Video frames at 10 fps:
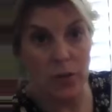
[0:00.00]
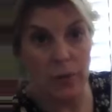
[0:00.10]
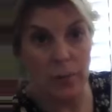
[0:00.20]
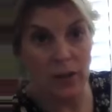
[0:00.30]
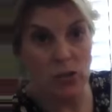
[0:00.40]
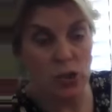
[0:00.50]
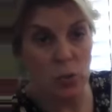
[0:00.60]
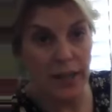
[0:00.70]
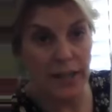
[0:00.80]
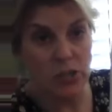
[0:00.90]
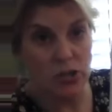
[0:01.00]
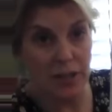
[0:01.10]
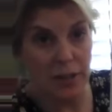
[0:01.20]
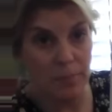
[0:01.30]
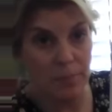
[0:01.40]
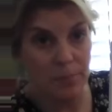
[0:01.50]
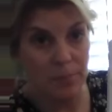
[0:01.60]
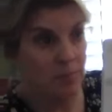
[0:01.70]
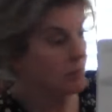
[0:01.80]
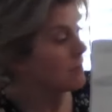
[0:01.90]
with a punctuation,
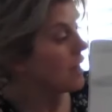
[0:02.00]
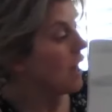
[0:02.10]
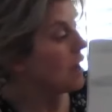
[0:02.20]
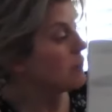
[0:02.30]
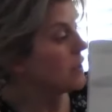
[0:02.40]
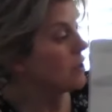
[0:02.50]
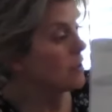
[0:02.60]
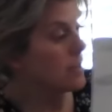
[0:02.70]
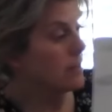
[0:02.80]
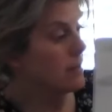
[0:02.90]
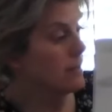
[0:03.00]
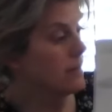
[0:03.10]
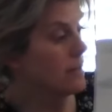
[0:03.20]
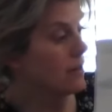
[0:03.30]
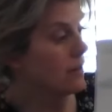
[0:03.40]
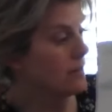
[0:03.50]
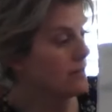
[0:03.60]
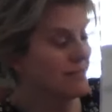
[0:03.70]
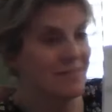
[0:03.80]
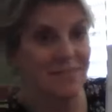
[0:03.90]
a period here,
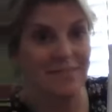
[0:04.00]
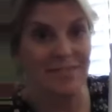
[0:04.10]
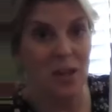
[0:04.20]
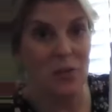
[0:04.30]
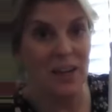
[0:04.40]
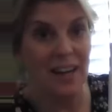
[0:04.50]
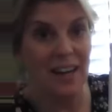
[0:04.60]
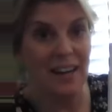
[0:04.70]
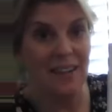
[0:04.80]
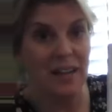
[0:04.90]
okay?